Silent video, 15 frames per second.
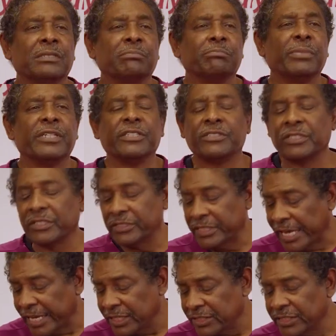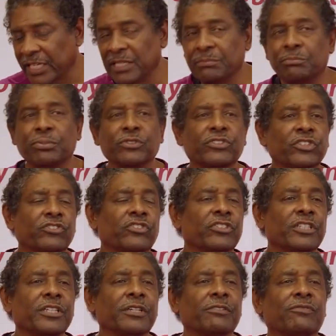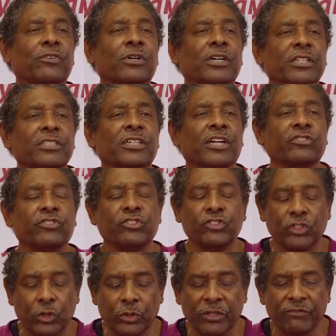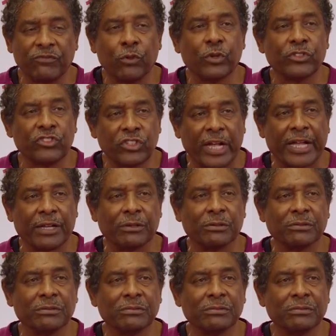But it's the exact same position here for unconscious choking for a child.